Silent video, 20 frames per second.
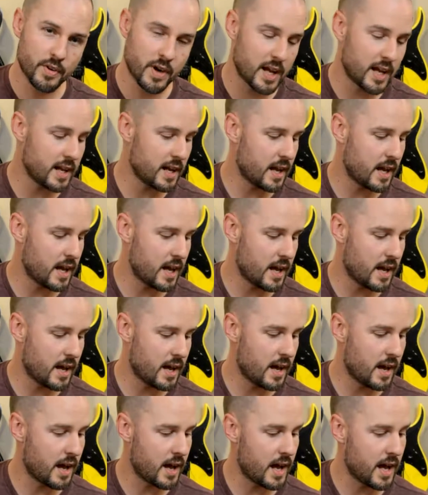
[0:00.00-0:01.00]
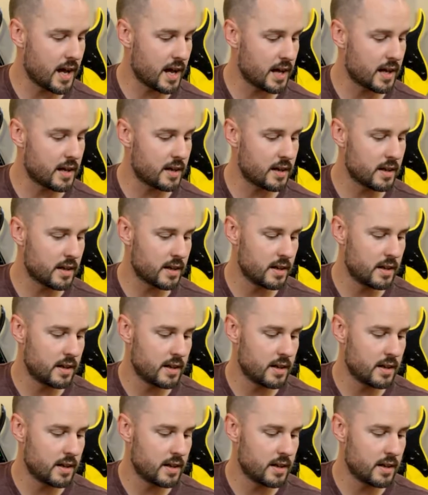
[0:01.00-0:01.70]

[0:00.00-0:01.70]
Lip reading: fret, and